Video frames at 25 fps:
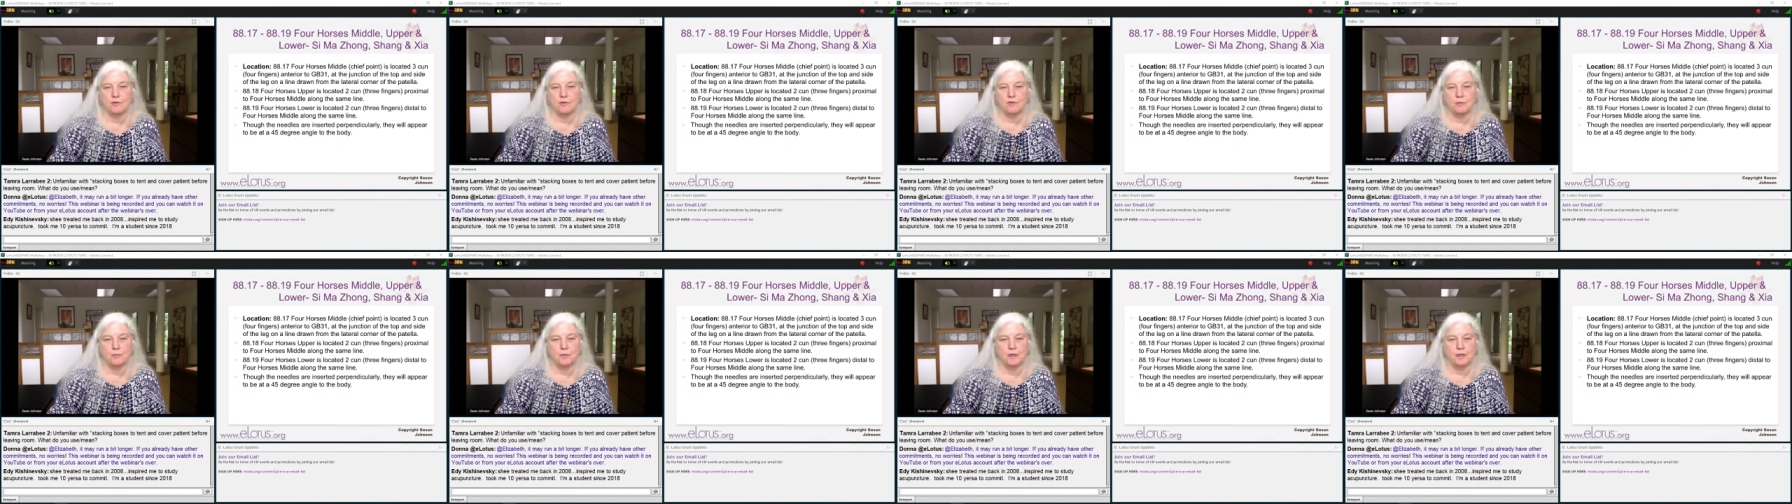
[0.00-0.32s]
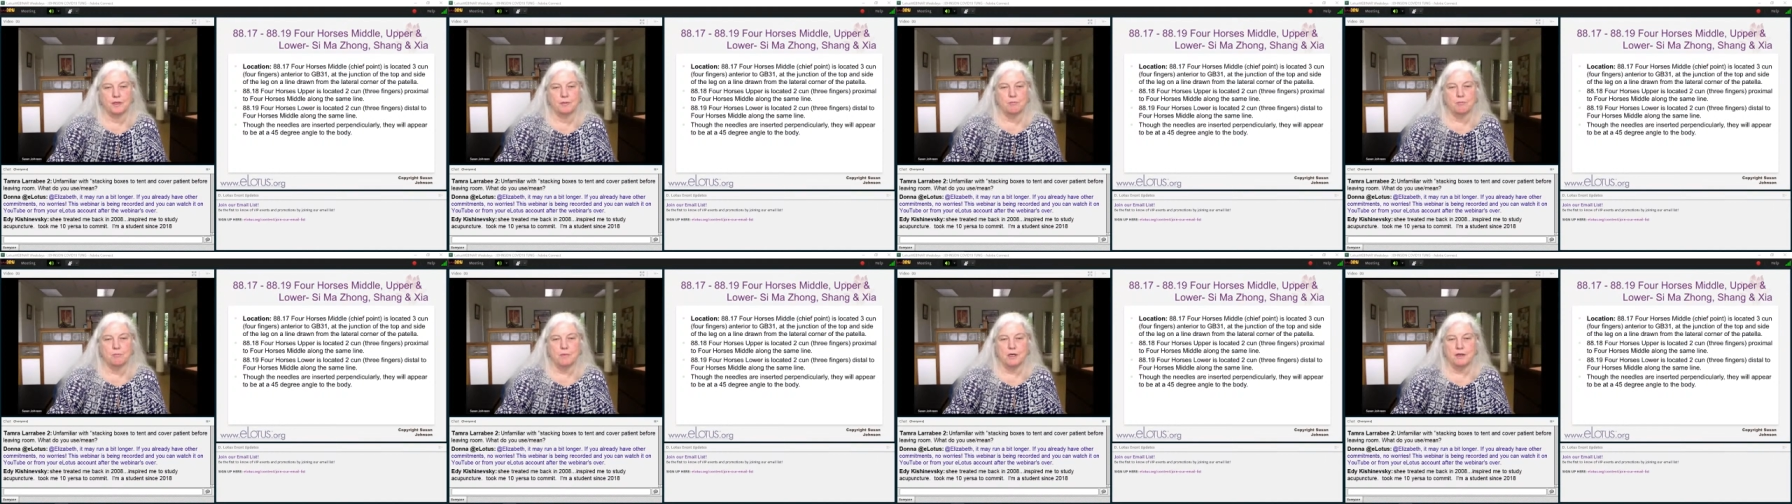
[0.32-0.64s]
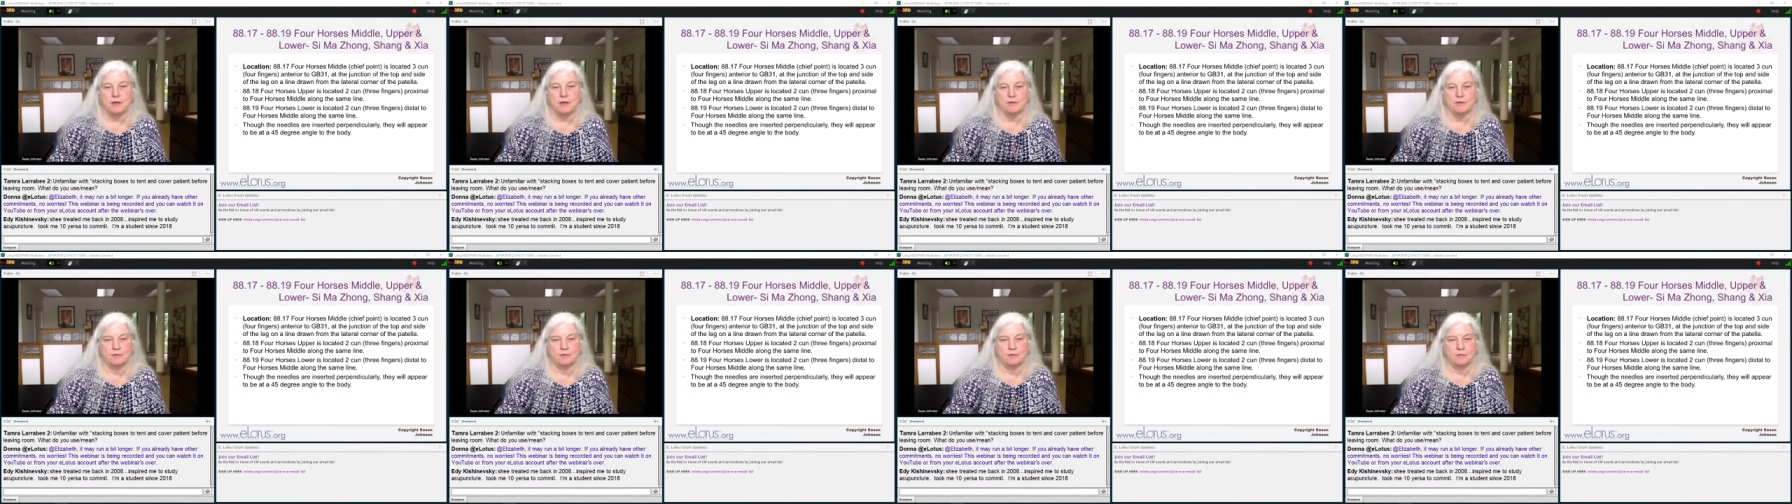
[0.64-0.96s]
We spend
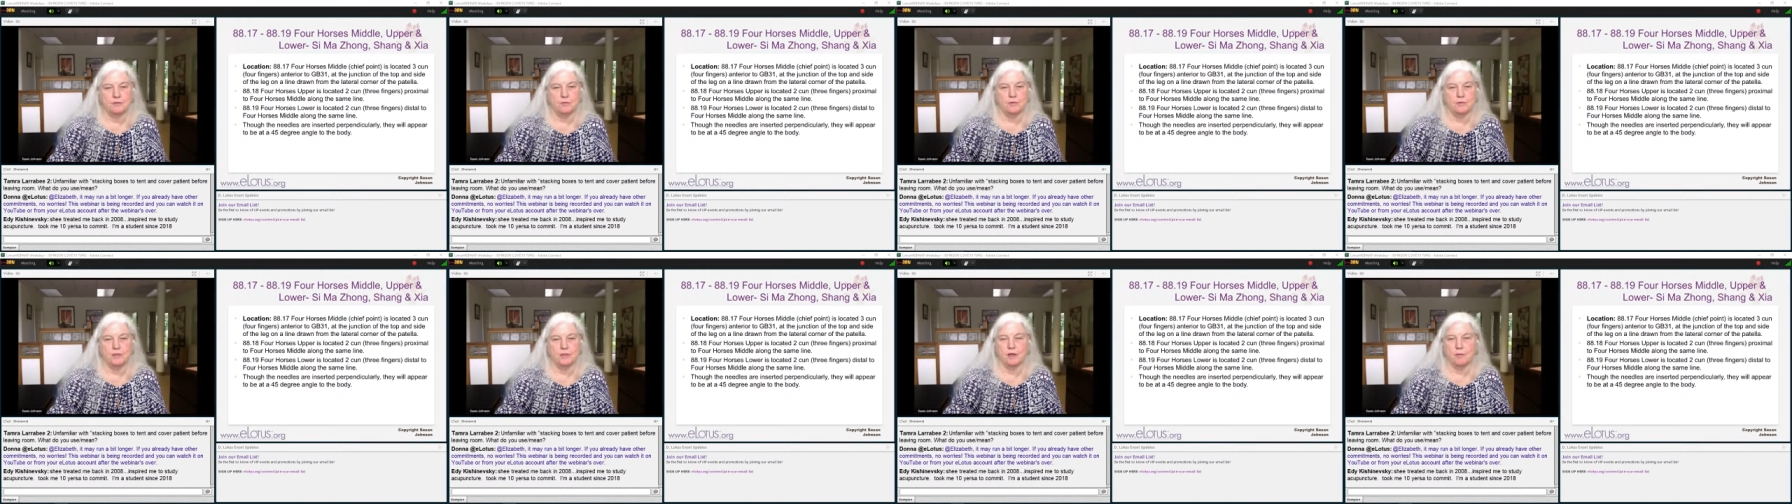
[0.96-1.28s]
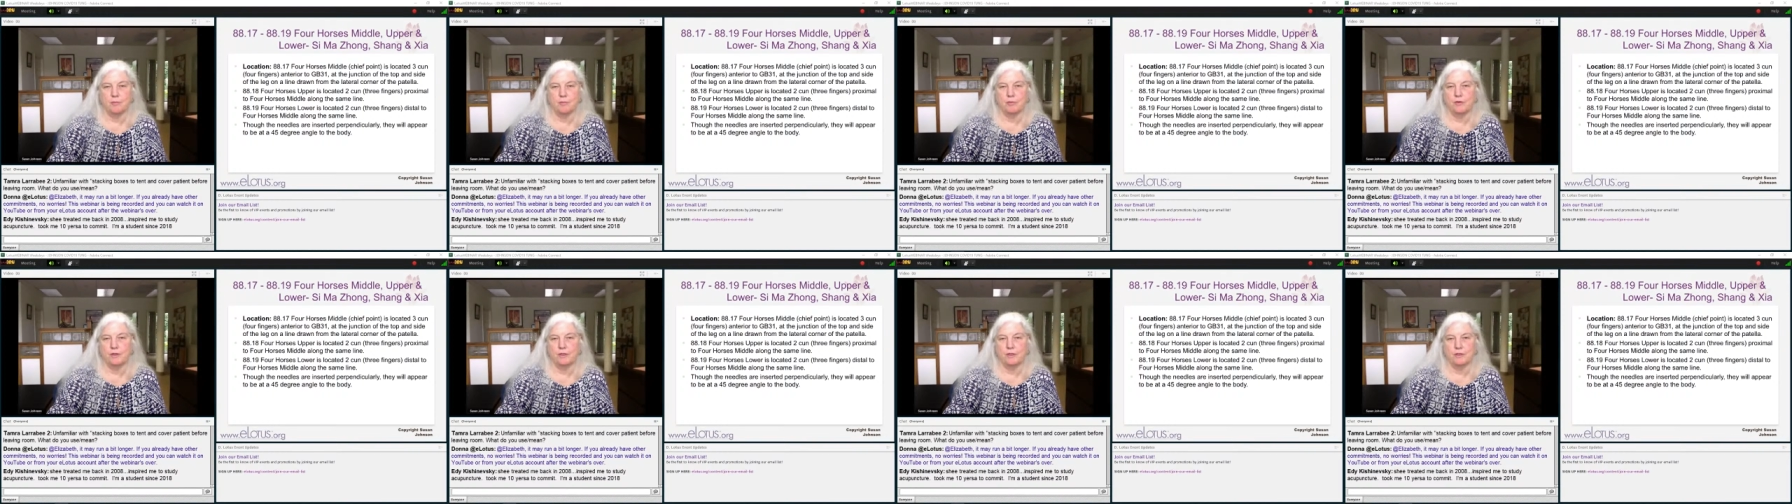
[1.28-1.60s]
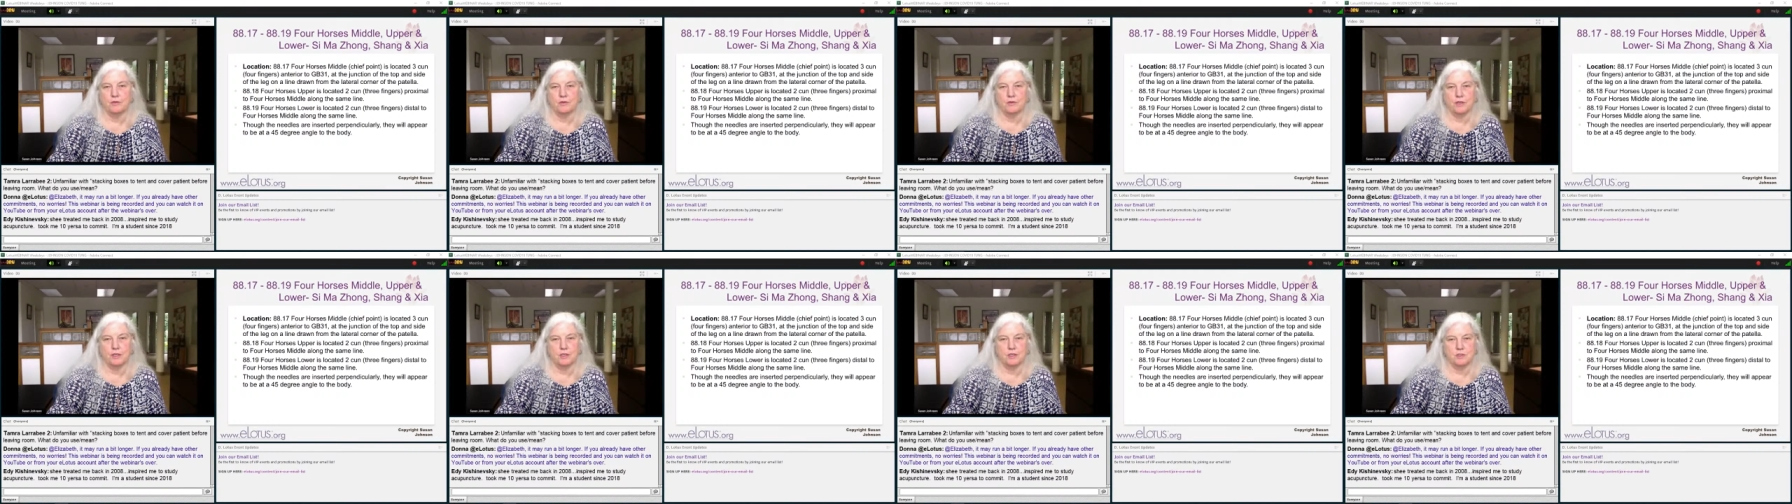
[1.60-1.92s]
months doing our point
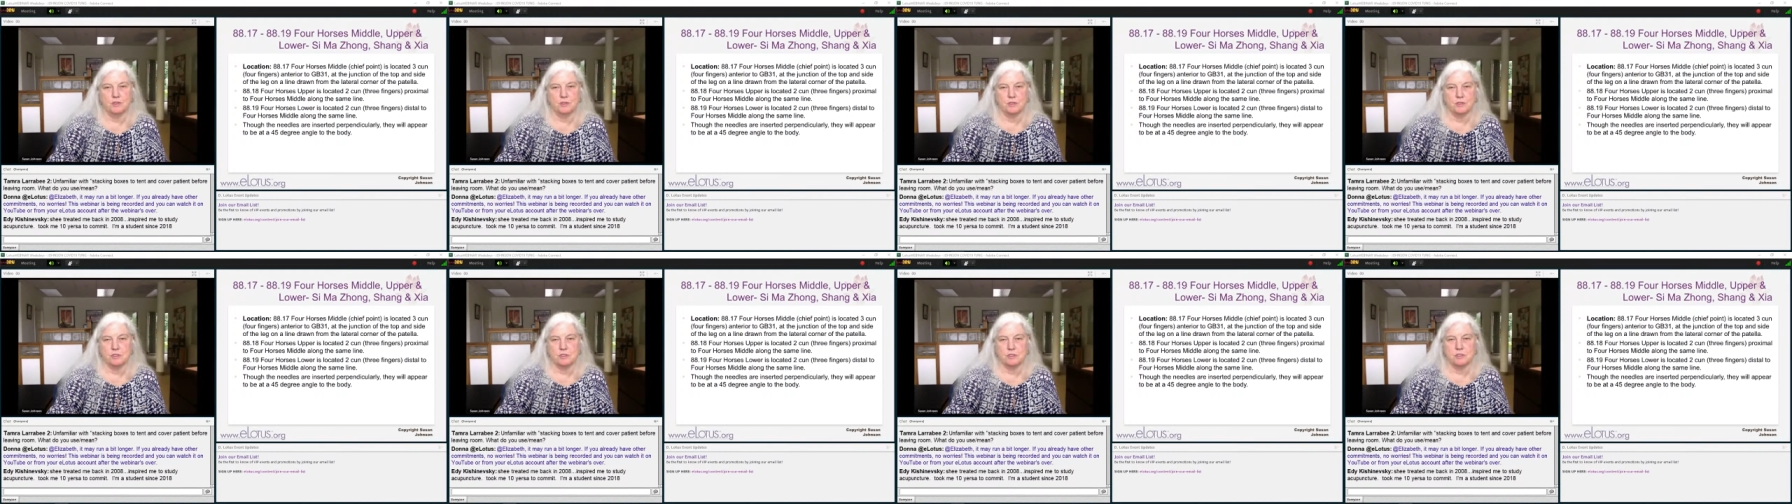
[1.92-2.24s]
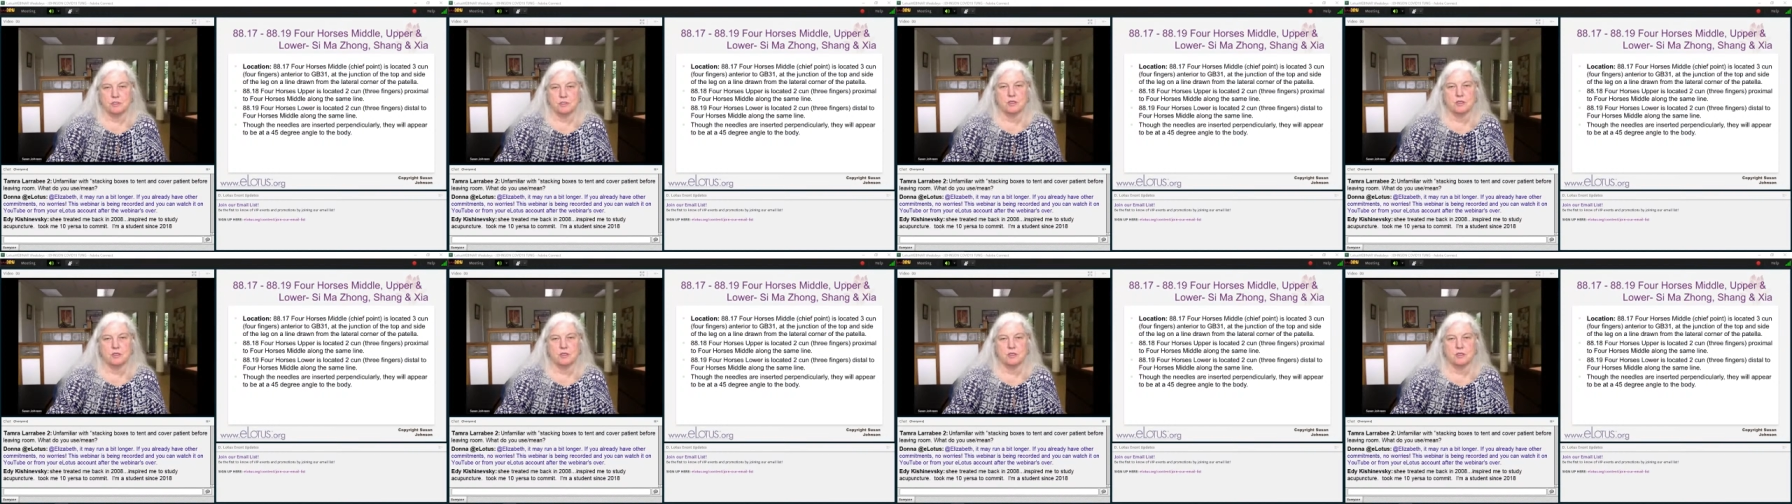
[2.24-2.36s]
locations.